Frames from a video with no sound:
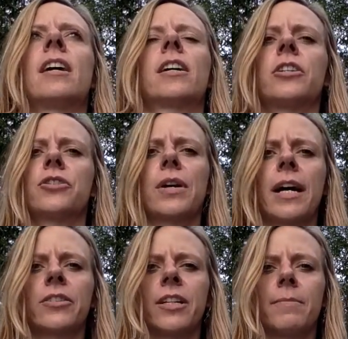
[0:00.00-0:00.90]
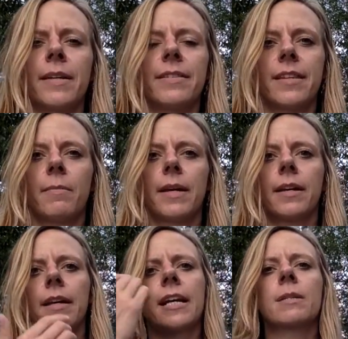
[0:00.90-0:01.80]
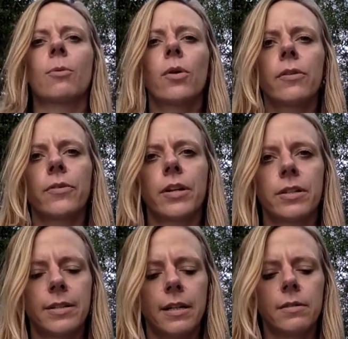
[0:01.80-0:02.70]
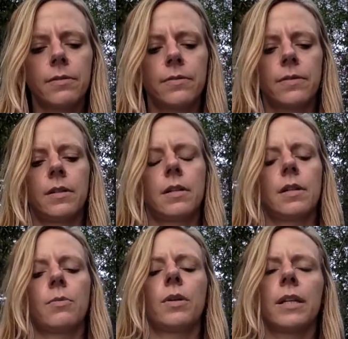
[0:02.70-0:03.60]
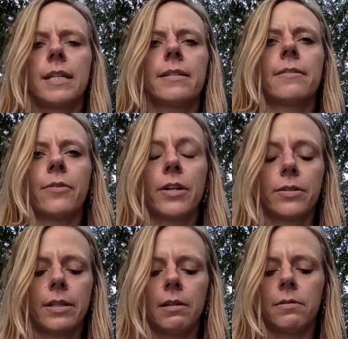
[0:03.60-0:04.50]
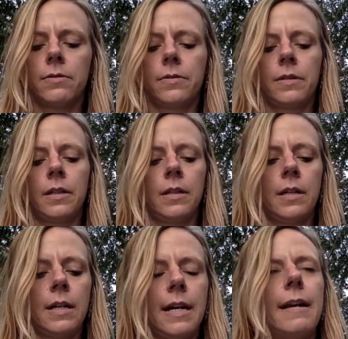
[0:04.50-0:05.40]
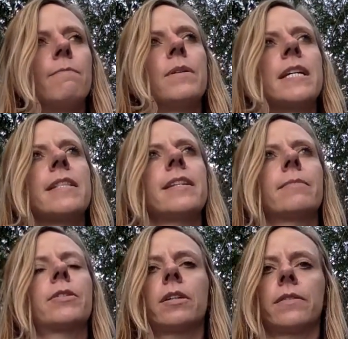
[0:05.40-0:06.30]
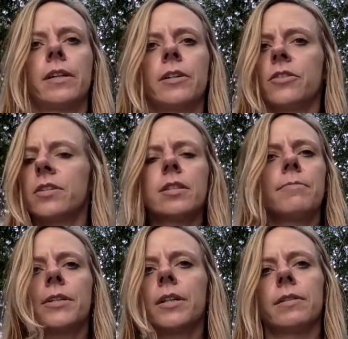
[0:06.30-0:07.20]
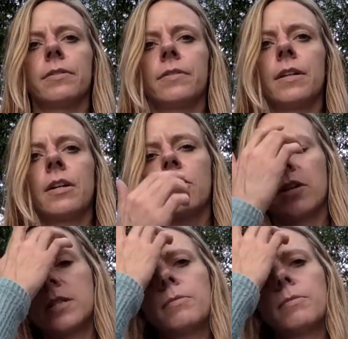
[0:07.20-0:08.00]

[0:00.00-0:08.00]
contraction in my stomach? Explore it for yourself. Release it for yourself, and be the observer. Just observe. Just